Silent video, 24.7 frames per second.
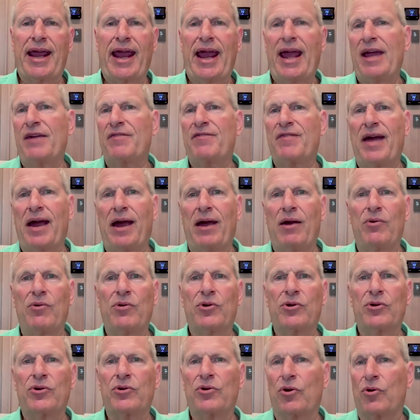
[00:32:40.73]
half hour
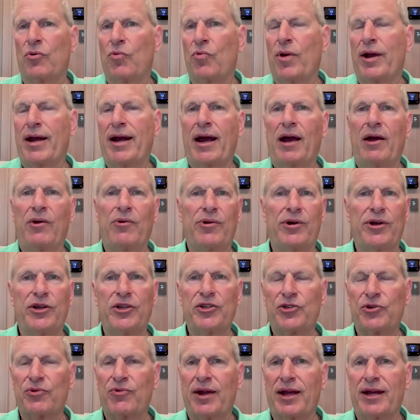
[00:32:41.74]
or one hour
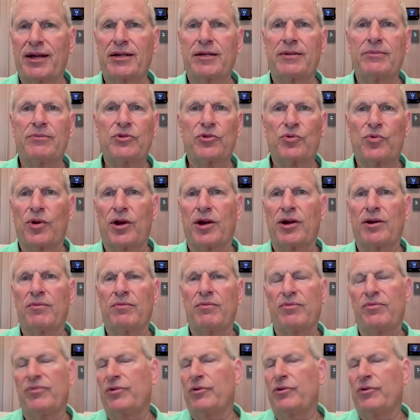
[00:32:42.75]
interregnums where